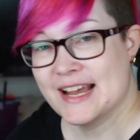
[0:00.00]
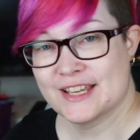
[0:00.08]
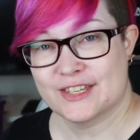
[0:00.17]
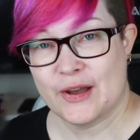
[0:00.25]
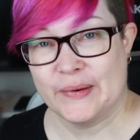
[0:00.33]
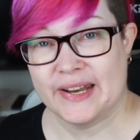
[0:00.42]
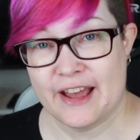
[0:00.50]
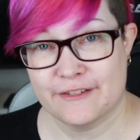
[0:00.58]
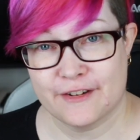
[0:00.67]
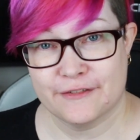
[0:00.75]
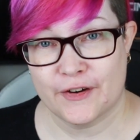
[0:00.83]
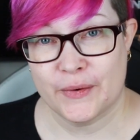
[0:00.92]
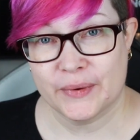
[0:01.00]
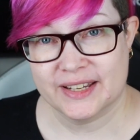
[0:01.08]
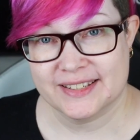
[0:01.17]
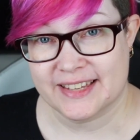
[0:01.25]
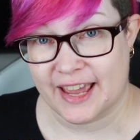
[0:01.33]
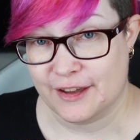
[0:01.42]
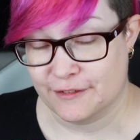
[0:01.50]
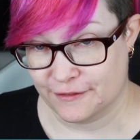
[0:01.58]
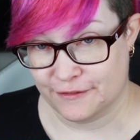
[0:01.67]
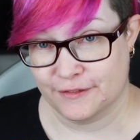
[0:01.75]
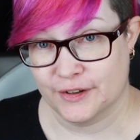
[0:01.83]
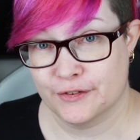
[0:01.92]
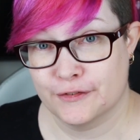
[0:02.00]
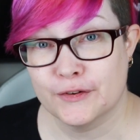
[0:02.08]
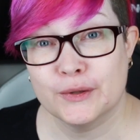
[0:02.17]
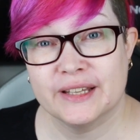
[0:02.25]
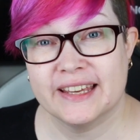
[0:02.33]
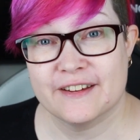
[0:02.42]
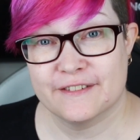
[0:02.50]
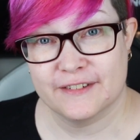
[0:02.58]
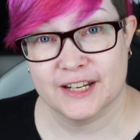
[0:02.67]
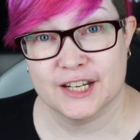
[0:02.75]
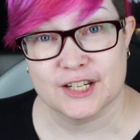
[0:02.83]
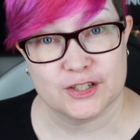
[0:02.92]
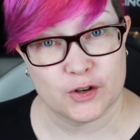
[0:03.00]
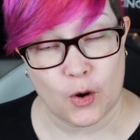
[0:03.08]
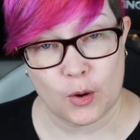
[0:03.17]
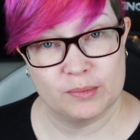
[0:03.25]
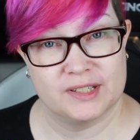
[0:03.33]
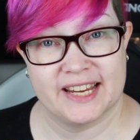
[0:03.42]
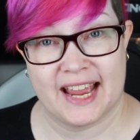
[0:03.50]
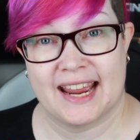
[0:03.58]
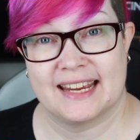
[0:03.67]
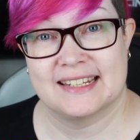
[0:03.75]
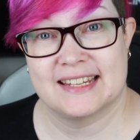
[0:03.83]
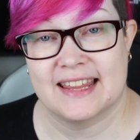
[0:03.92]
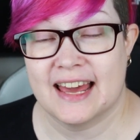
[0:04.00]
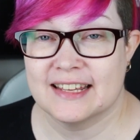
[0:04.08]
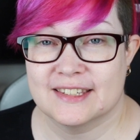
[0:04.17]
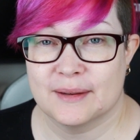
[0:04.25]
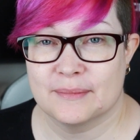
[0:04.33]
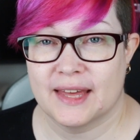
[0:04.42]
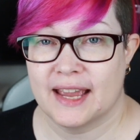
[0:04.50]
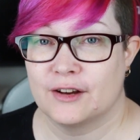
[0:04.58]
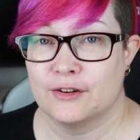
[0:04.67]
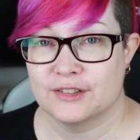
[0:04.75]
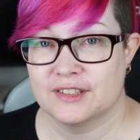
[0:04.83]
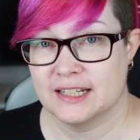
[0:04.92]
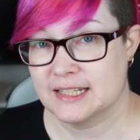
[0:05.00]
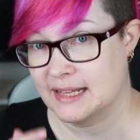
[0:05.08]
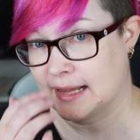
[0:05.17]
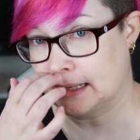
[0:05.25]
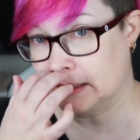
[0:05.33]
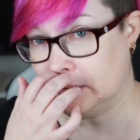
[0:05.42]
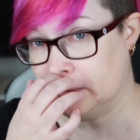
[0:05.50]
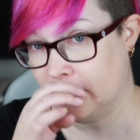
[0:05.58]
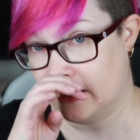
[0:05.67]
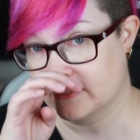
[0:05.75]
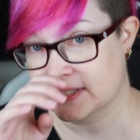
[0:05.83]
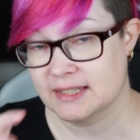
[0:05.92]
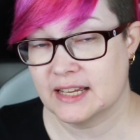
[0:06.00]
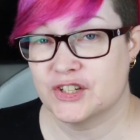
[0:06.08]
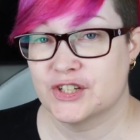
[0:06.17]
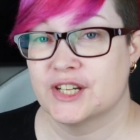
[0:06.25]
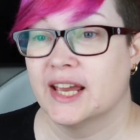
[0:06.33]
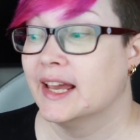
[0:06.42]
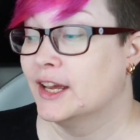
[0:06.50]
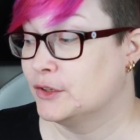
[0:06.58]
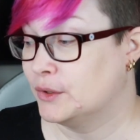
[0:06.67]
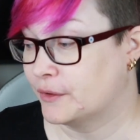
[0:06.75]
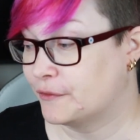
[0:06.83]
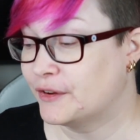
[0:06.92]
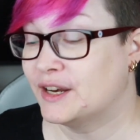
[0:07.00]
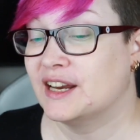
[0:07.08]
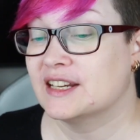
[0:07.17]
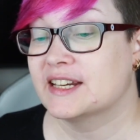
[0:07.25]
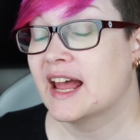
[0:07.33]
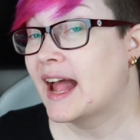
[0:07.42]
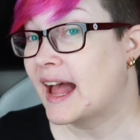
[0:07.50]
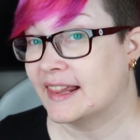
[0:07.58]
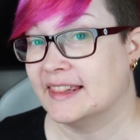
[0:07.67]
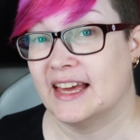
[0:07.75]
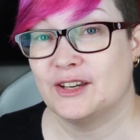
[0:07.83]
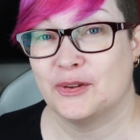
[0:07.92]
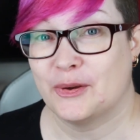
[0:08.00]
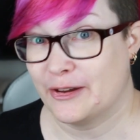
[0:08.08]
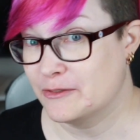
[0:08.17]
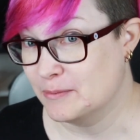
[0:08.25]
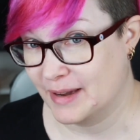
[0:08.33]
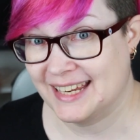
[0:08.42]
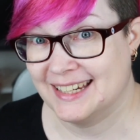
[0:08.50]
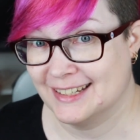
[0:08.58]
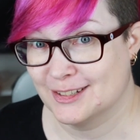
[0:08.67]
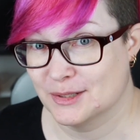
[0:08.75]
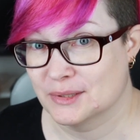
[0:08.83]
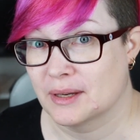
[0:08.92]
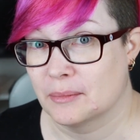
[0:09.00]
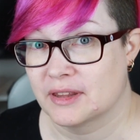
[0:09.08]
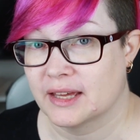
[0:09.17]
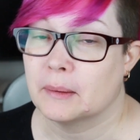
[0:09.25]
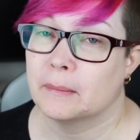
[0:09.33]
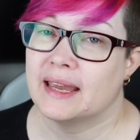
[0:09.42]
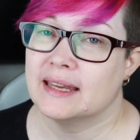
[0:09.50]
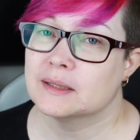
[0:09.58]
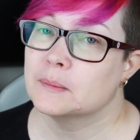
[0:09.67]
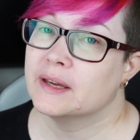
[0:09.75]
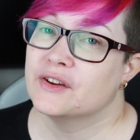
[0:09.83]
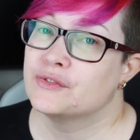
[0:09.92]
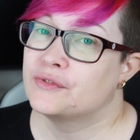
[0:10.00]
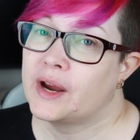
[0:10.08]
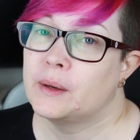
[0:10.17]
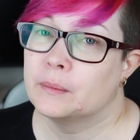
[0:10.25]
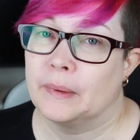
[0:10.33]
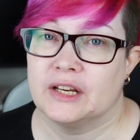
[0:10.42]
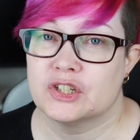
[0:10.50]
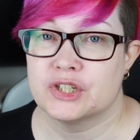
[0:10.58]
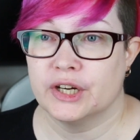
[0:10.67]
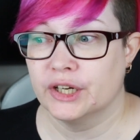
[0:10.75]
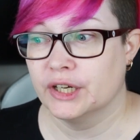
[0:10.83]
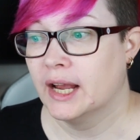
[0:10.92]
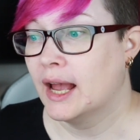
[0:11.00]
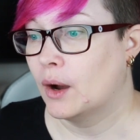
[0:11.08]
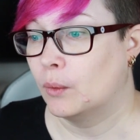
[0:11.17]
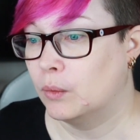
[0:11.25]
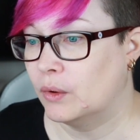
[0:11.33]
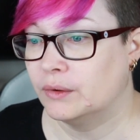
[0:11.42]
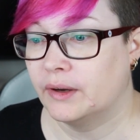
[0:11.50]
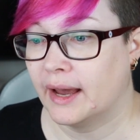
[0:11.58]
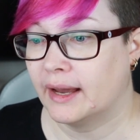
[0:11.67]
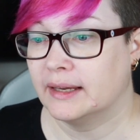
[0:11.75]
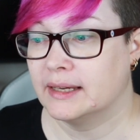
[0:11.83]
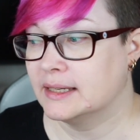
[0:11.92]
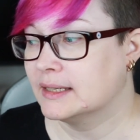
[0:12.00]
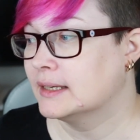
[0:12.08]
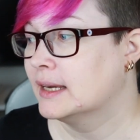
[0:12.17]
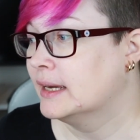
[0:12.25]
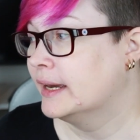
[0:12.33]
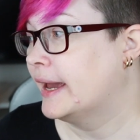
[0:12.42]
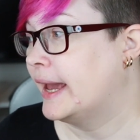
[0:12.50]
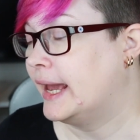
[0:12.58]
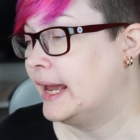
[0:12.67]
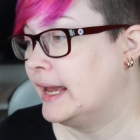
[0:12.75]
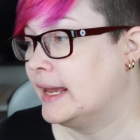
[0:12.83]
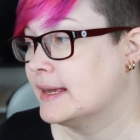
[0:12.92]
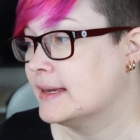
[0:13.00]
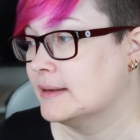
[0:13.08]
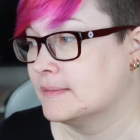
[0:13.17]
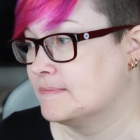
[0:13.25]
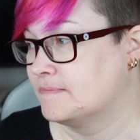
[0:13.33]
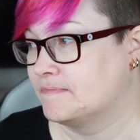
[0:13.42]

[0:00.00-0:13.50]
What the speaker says: So an FFO is a fully finished object. That a cross stitch that you have stitched, you have finished, and then you have made into something. May it be a frame picture, wall hanging, I